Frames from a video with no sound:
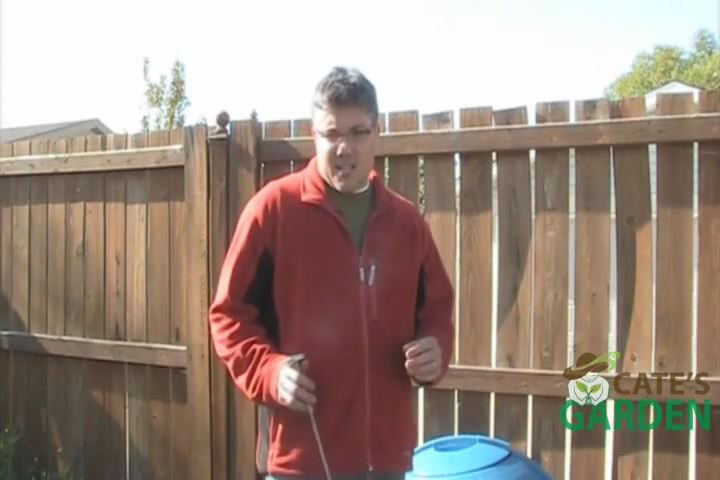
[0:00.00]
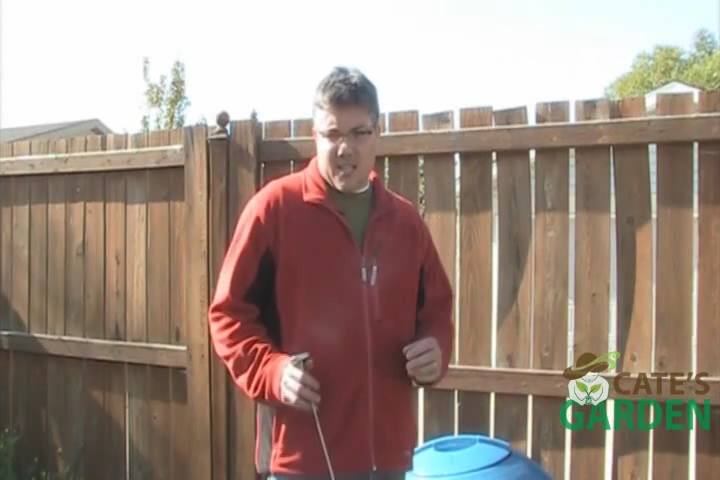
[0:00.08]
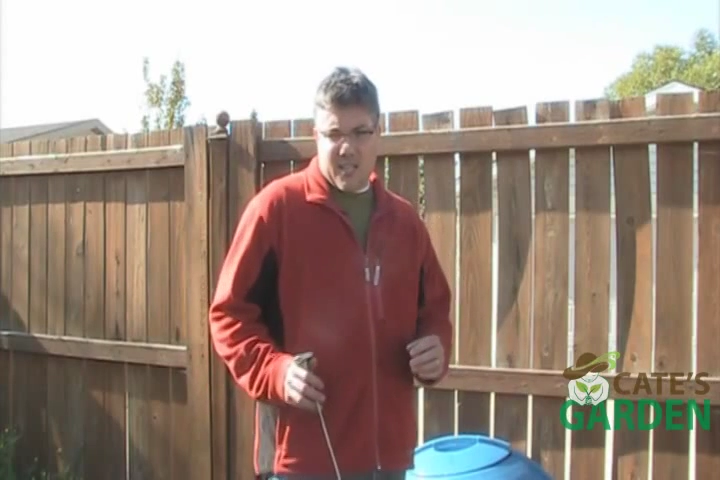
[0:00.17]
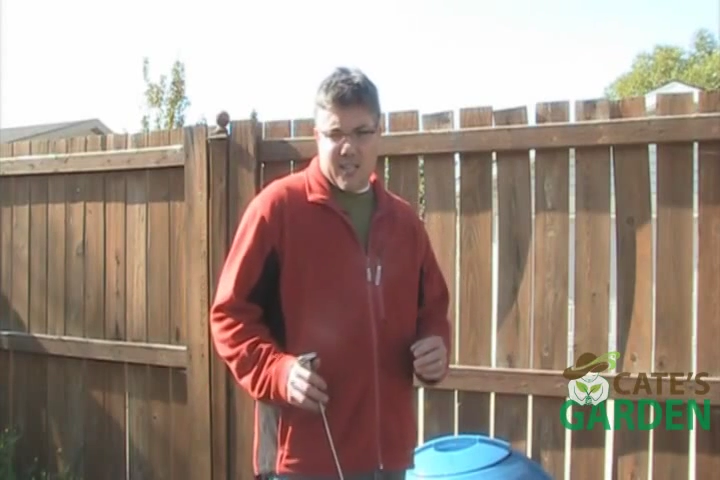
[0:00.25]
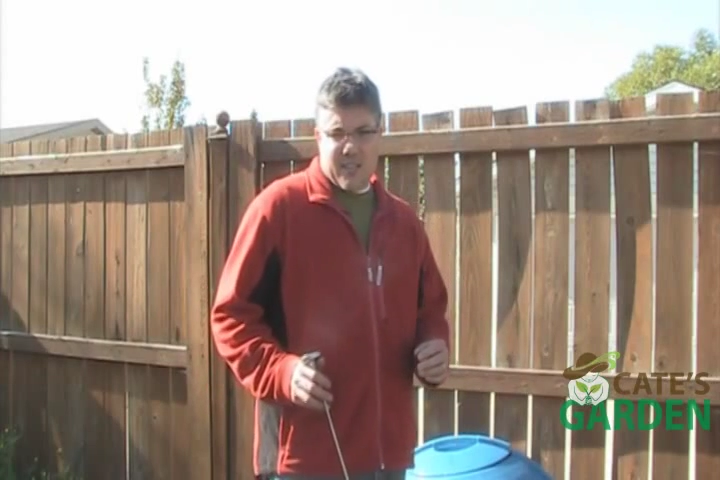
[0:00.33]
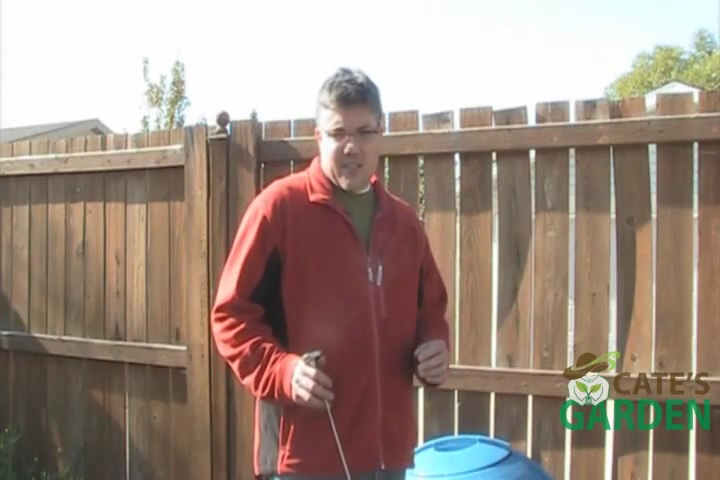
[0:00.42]

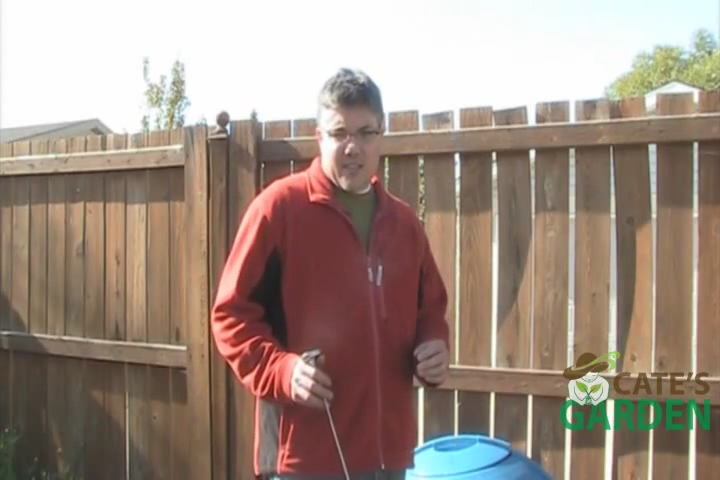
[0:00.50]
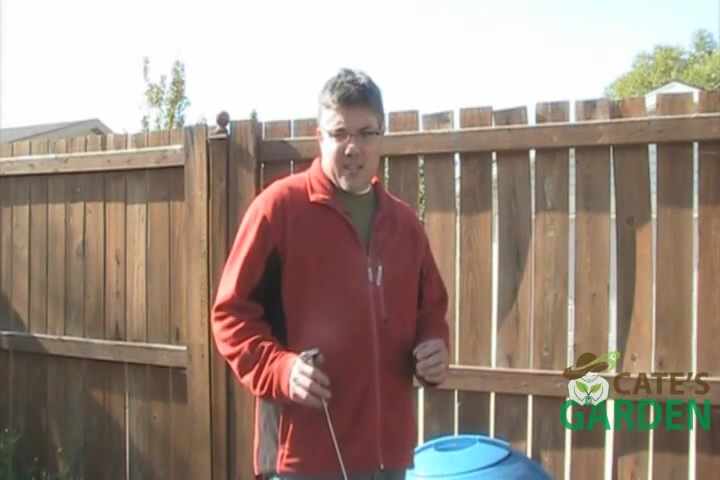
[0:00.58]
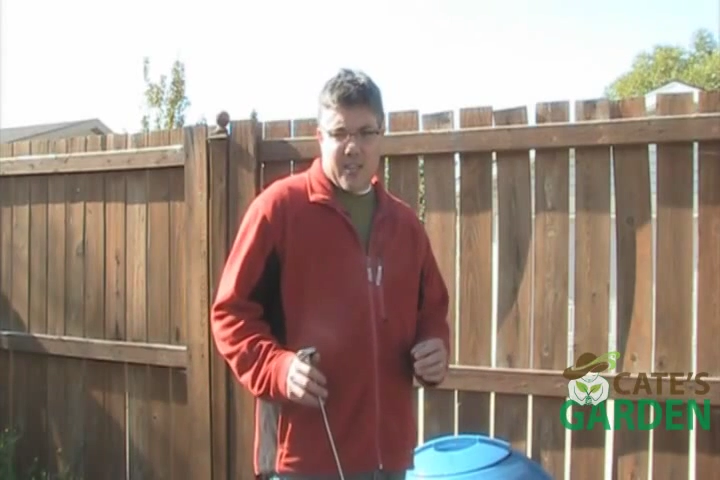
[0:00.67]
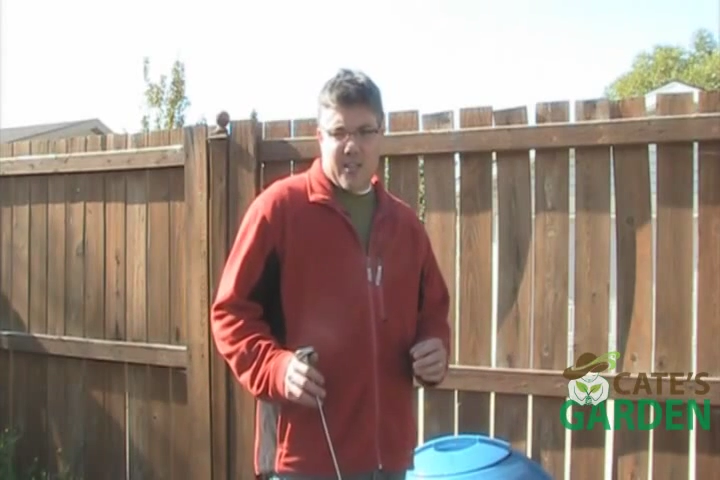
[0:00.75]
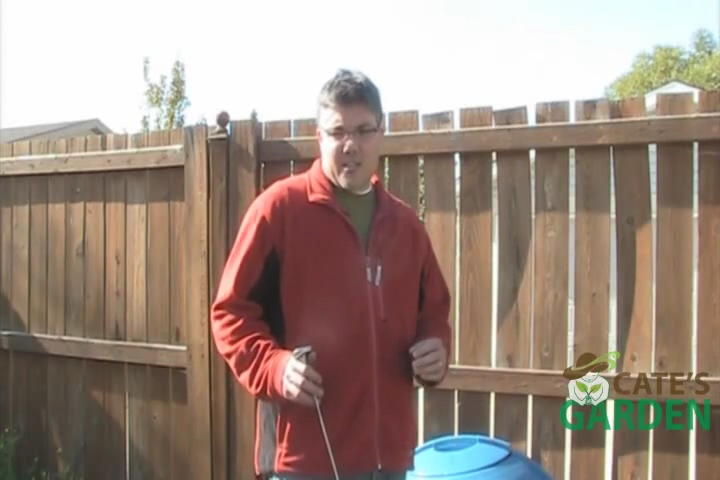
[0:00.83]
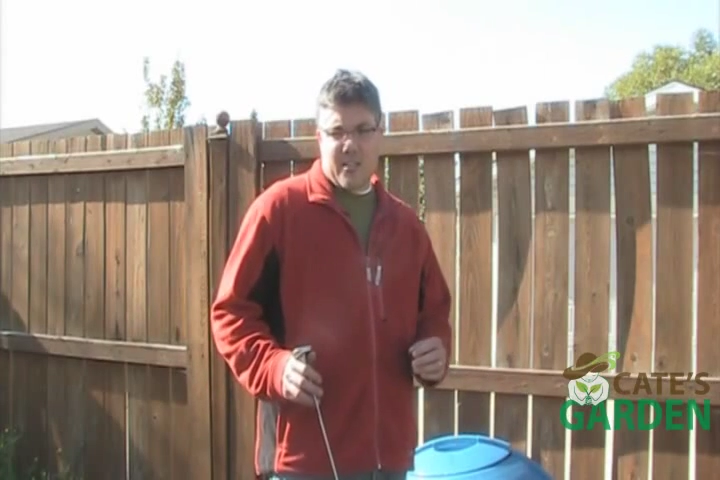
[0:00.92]
Another
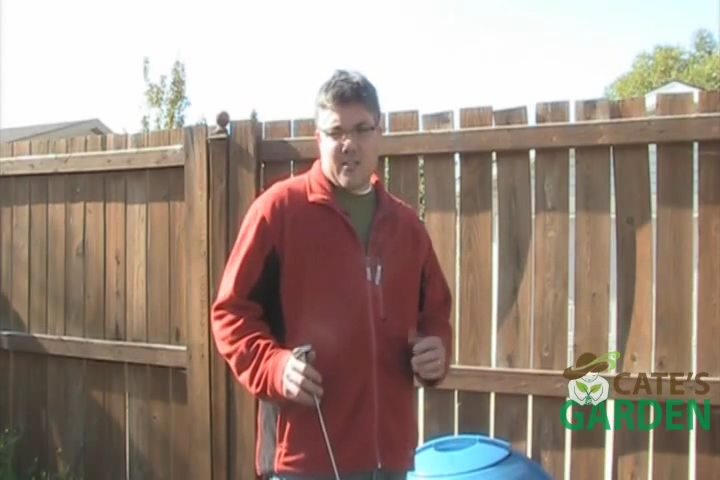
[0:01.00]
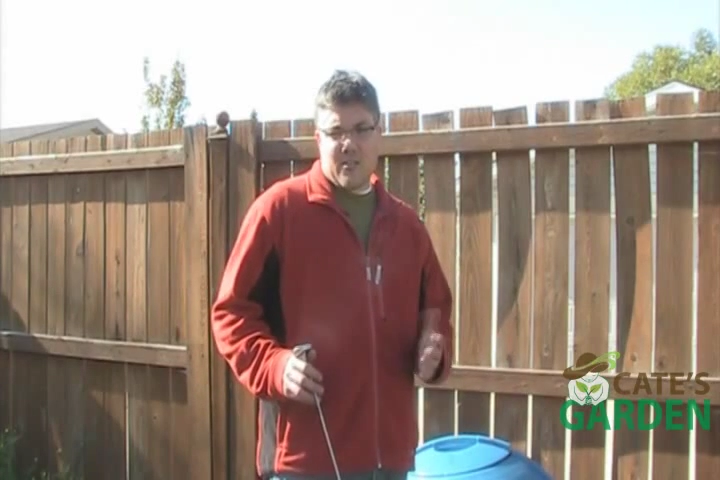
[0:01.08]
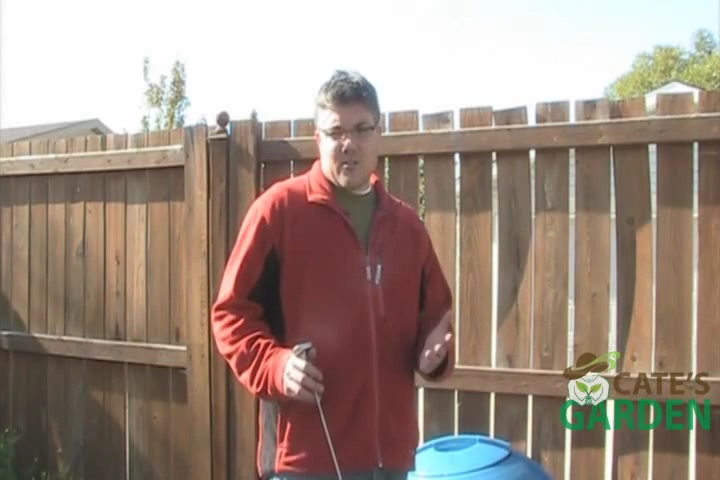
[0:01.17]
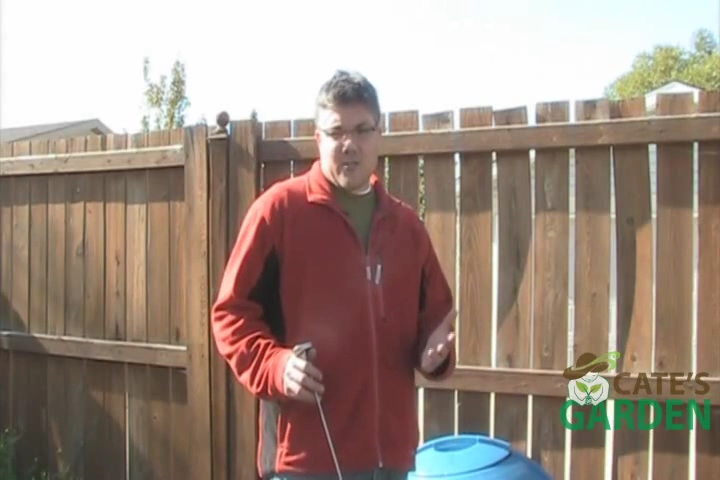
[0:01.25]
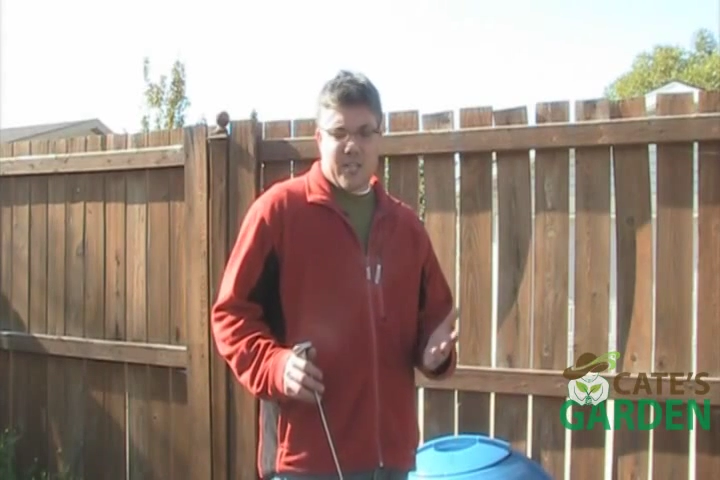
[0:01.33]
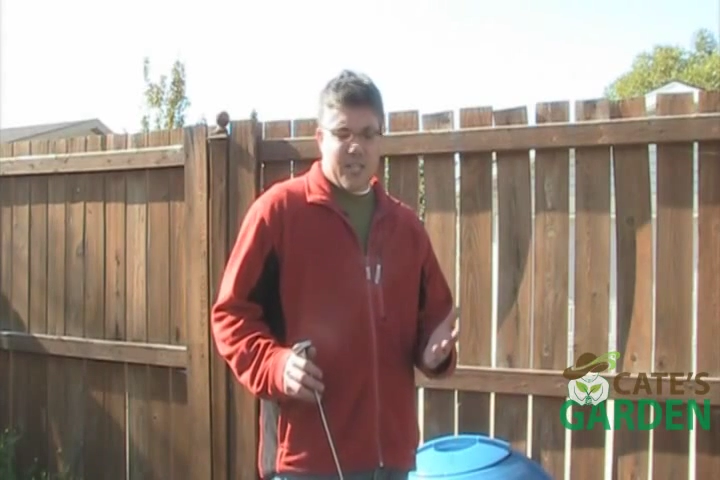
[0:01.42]
thing you can
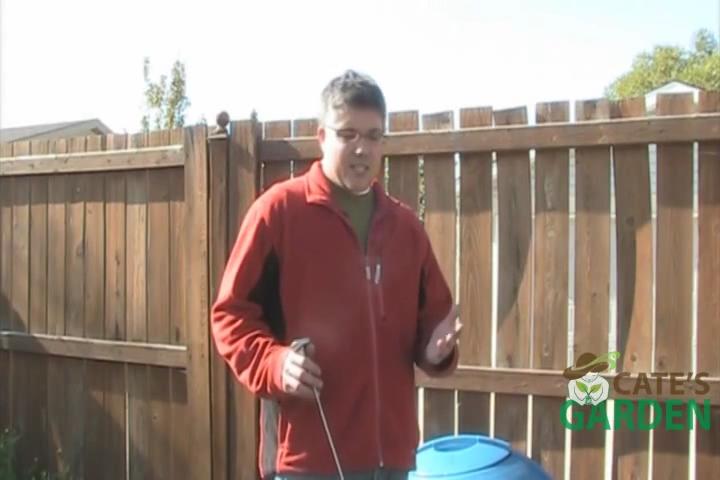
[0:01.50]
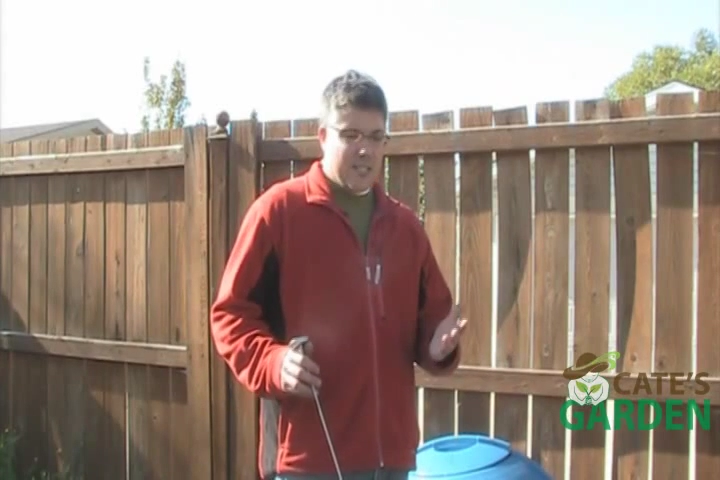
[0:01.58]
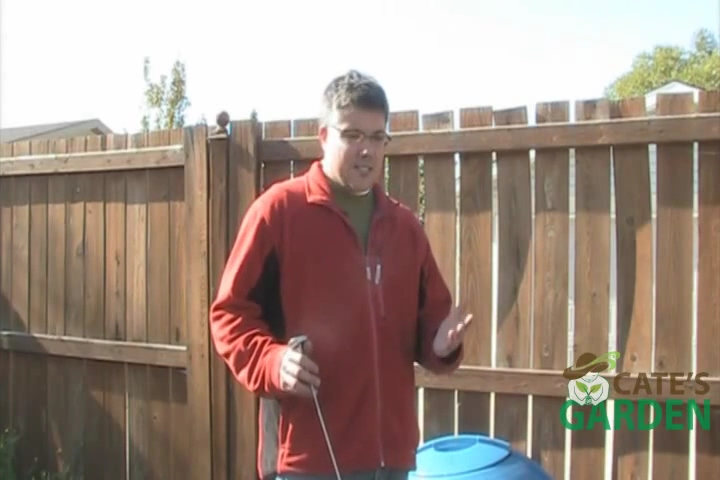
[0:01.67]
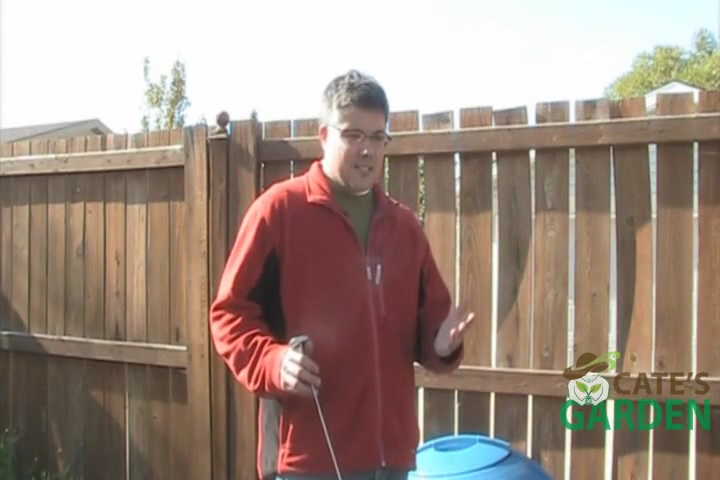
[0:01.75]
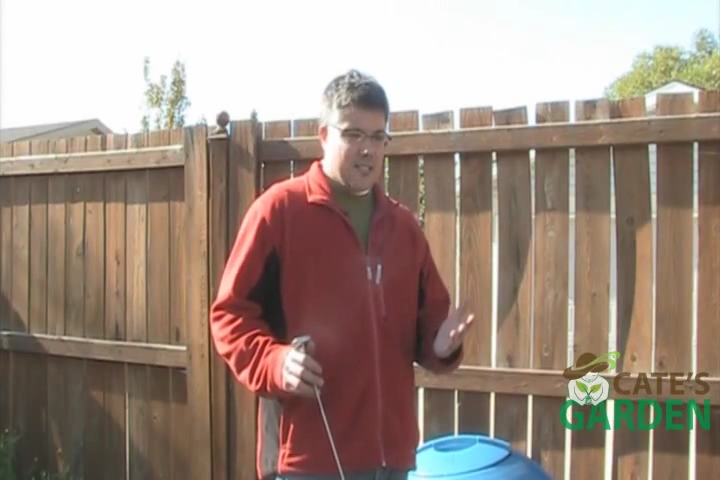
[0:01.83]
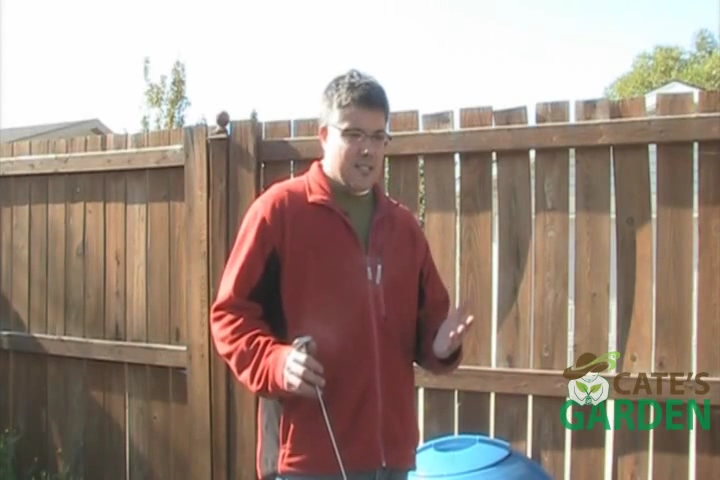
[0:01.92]
do
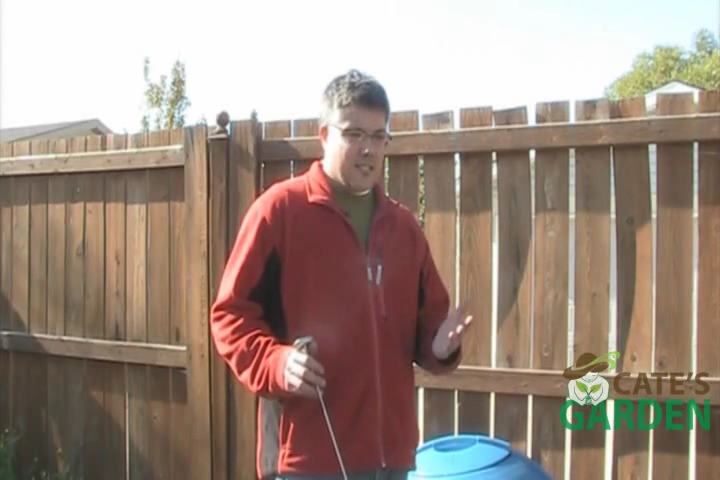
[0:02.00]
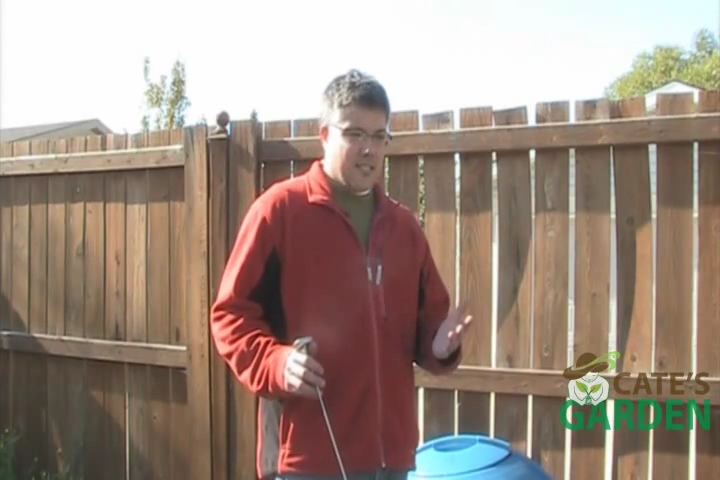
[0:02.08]
is,